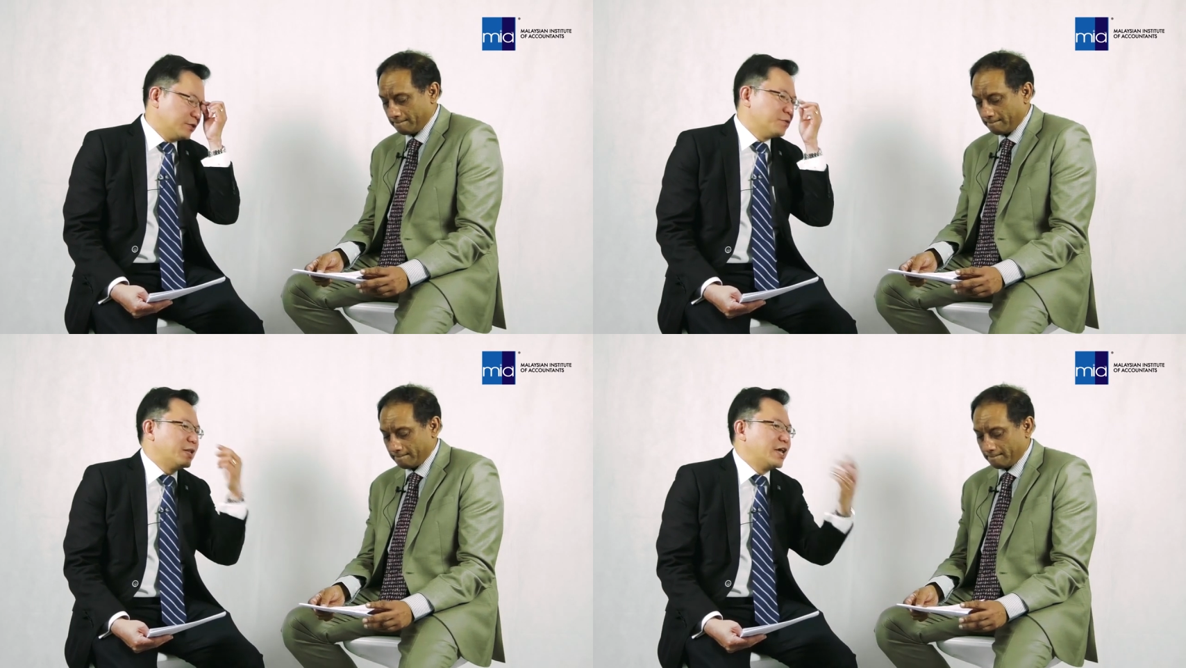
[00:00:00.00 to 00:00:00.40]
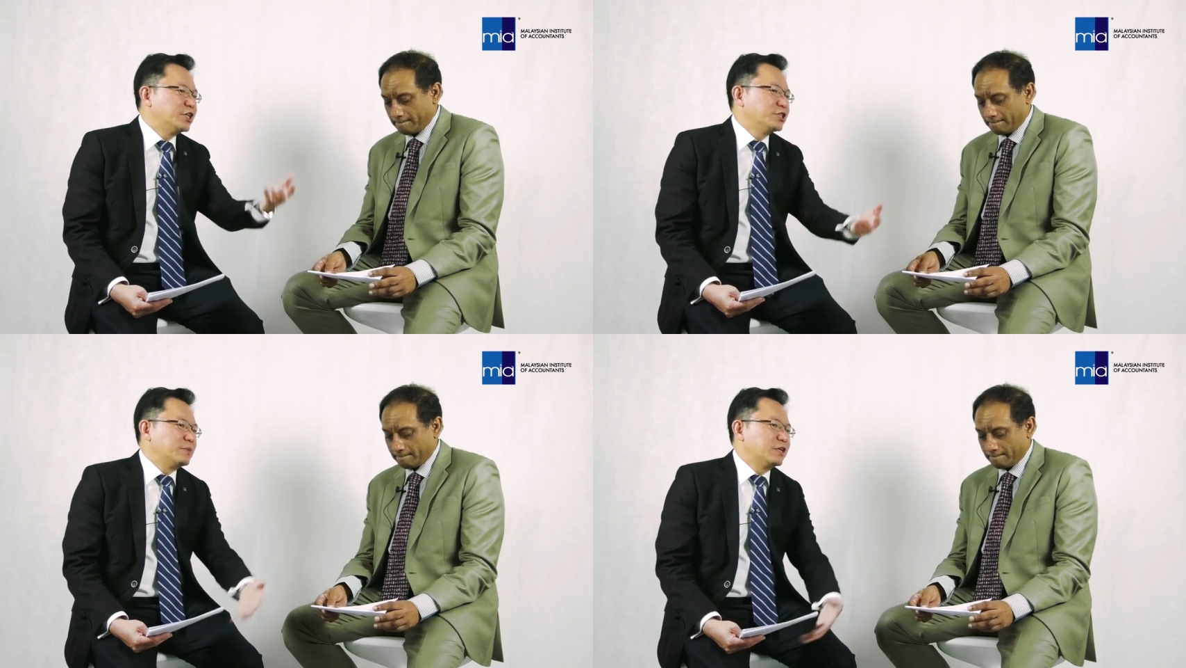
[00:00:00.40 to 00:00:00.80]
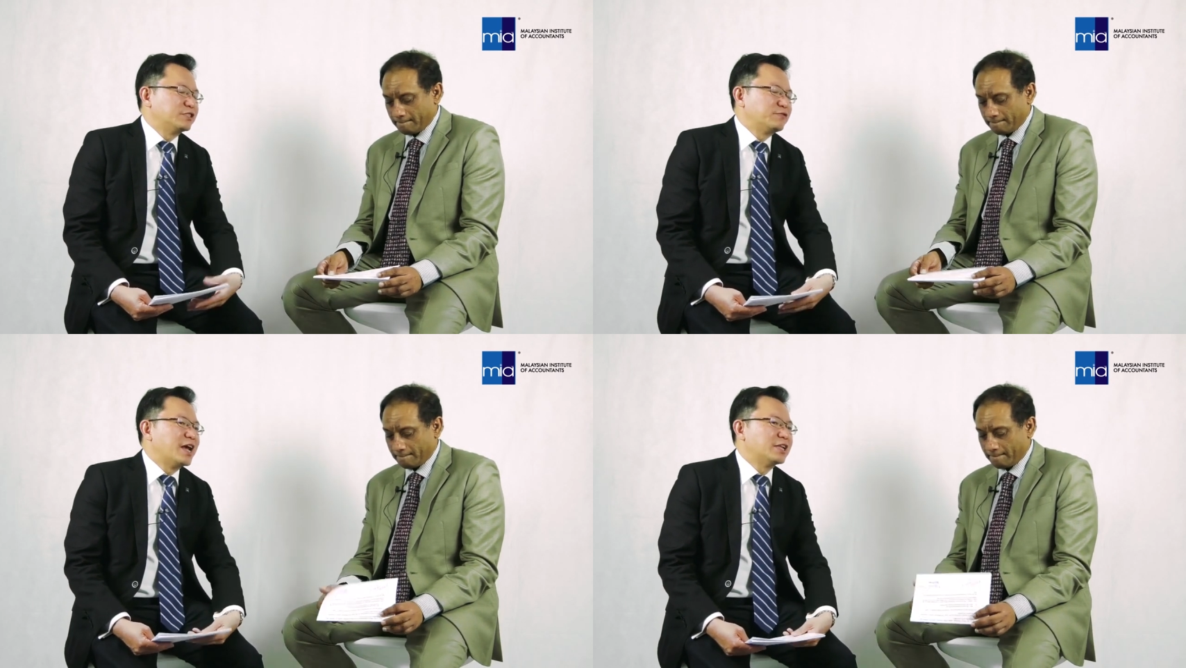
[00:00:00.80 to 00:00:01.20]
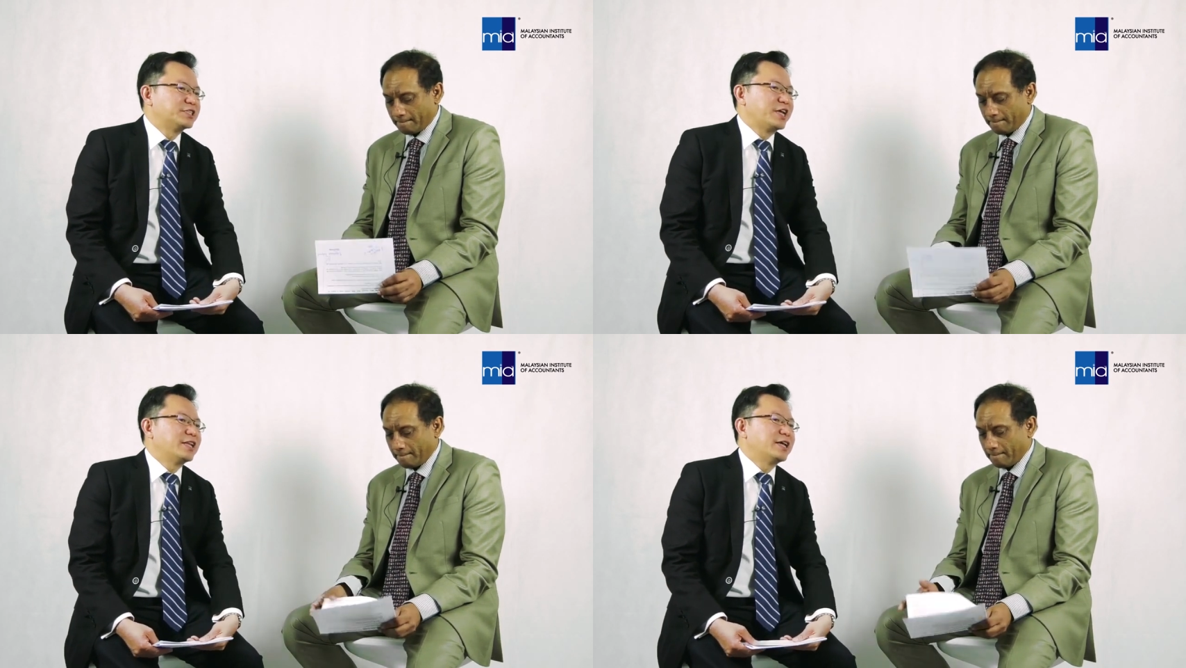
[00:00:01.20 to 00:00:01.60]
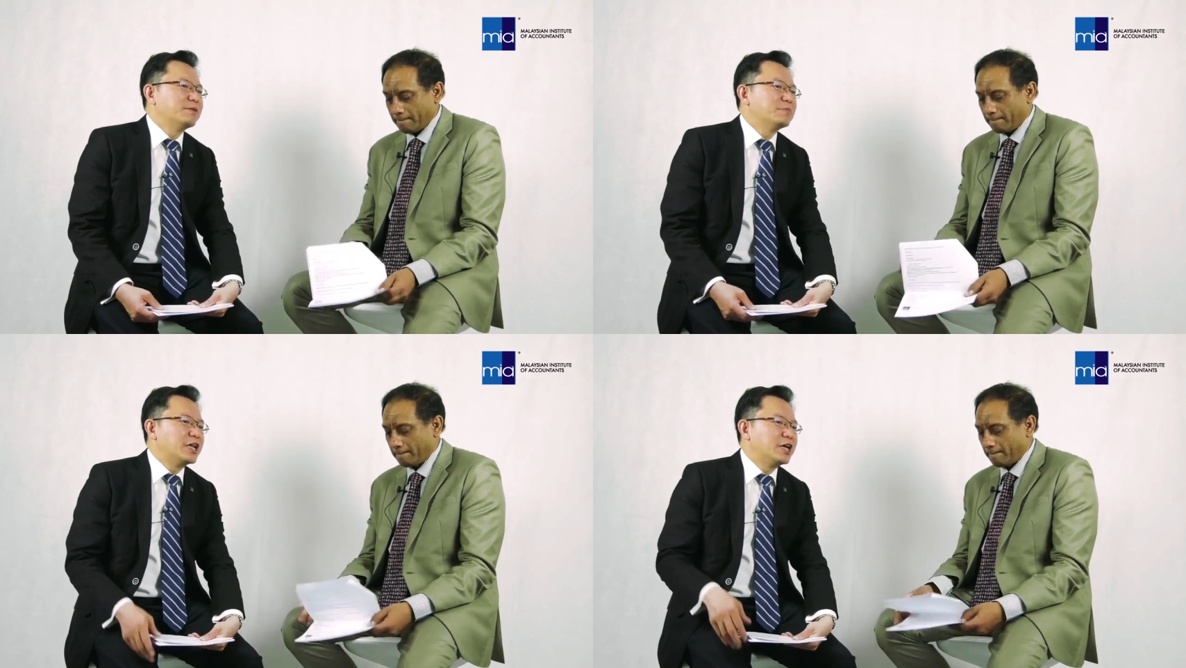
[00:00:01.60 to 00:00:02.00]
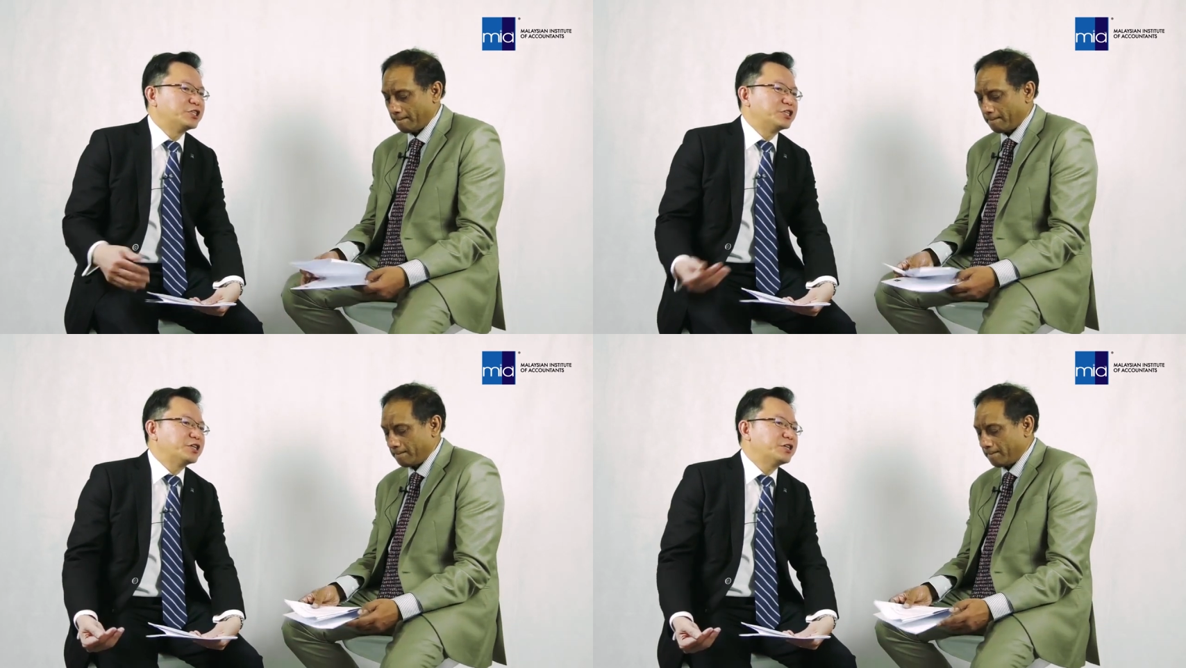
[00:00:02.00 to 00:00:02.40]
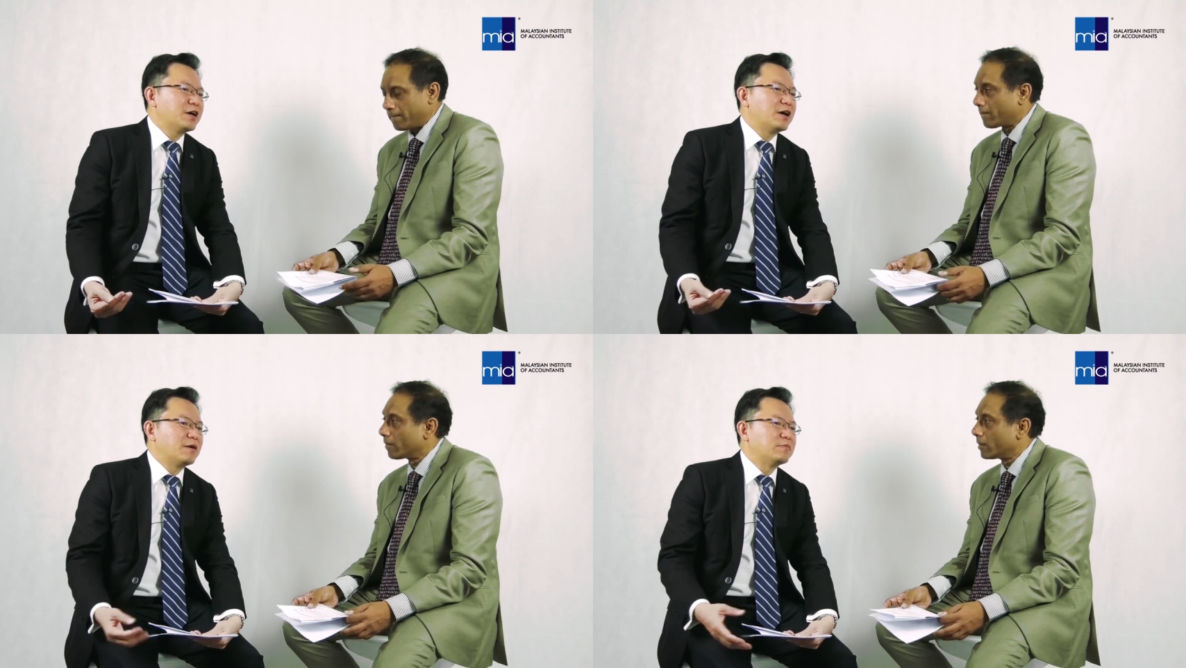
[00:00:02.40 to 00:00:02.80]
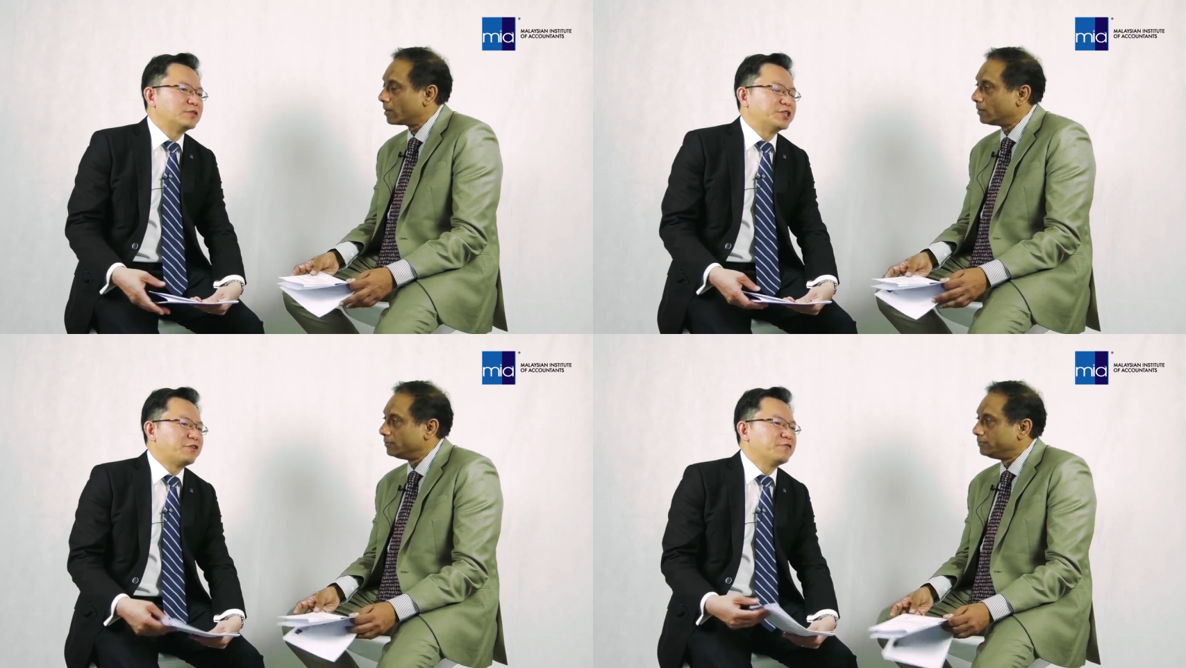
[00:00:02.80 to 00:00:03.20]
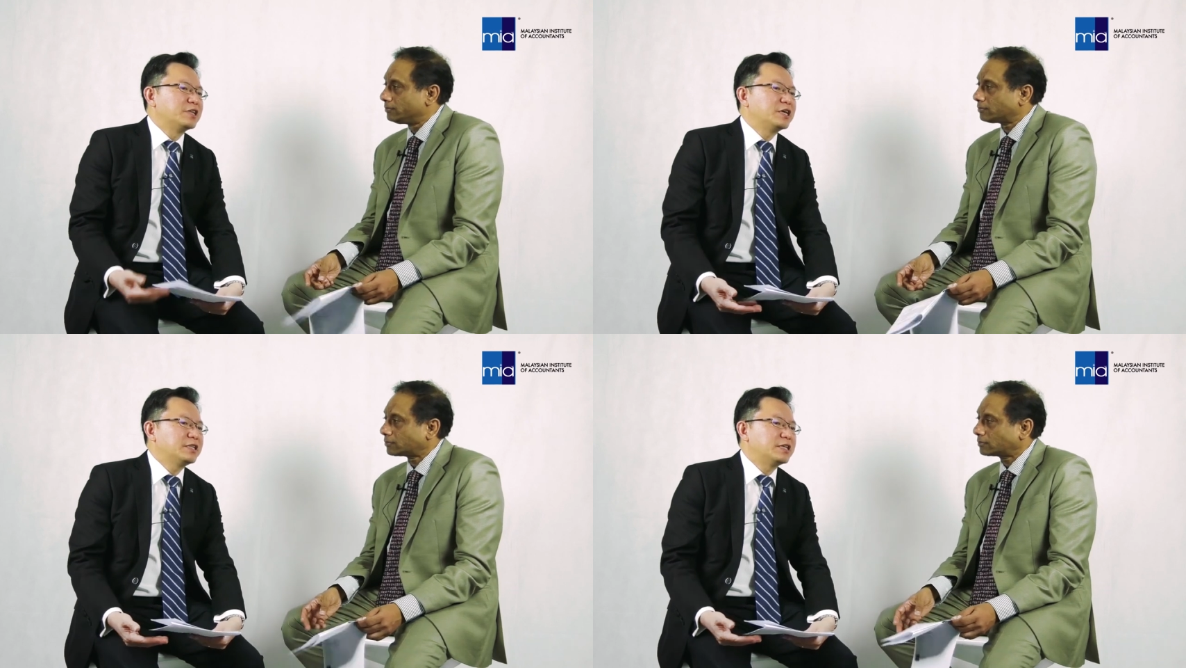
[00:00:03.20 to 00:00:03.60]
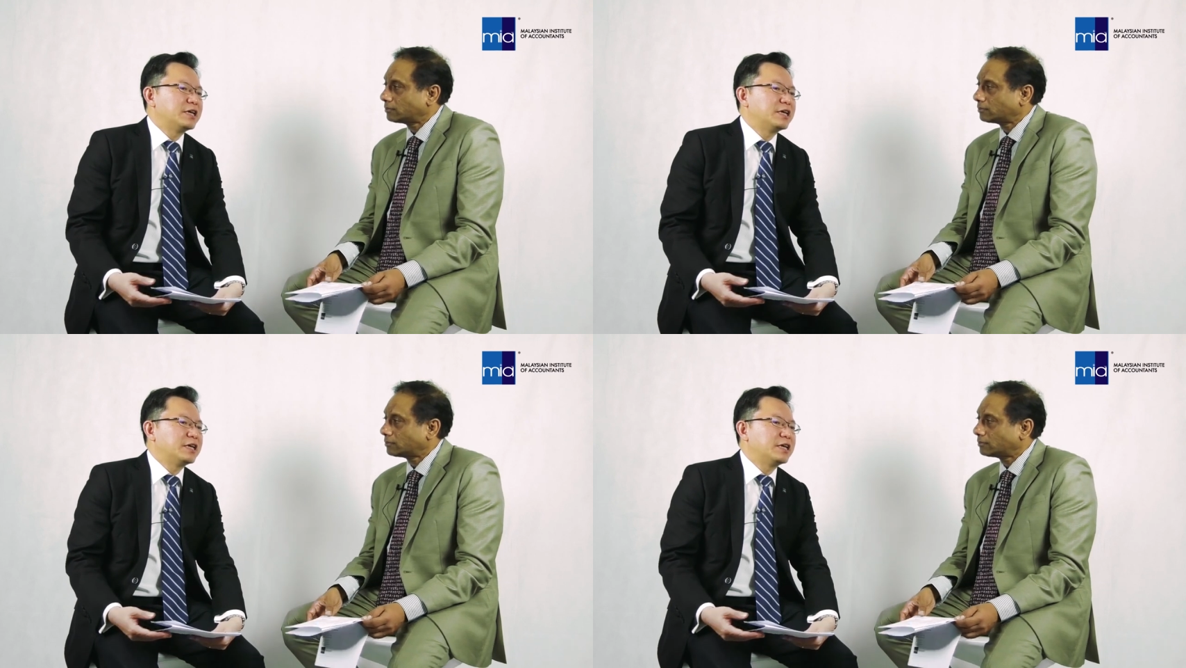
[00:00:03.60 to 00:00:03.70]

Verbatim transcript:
Speaker 1: into Malaysia because we understand that in Malaysia, um, generally,